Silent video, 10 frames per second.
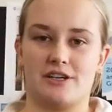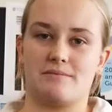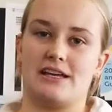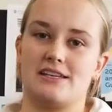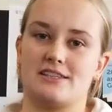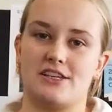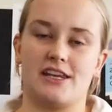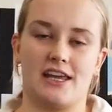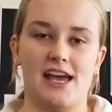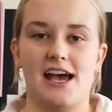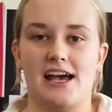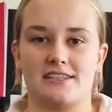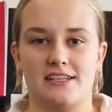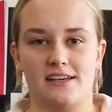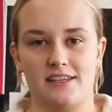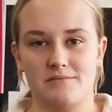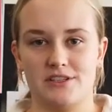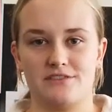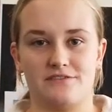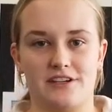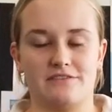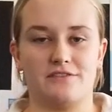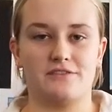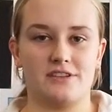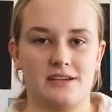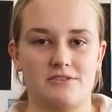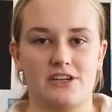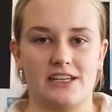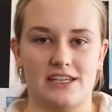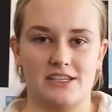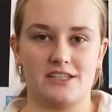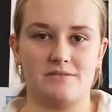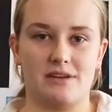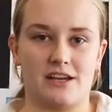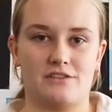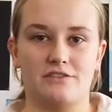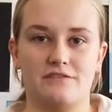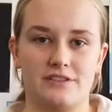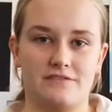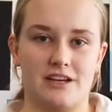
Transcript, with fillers: workplace learning has now led me to a full-time traineeship at Crawford's